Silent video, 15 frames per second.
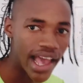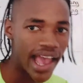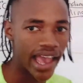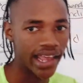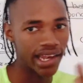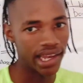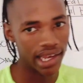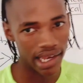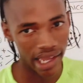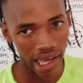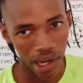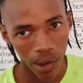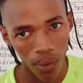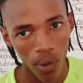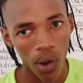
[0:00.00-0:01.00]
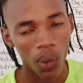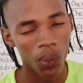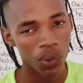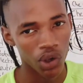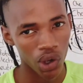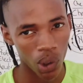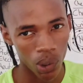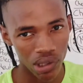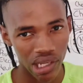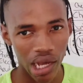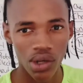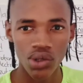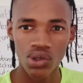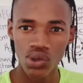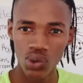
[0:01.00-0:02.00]
And then now we go
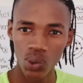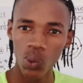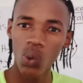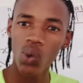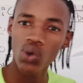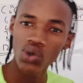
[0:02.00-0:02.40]
down to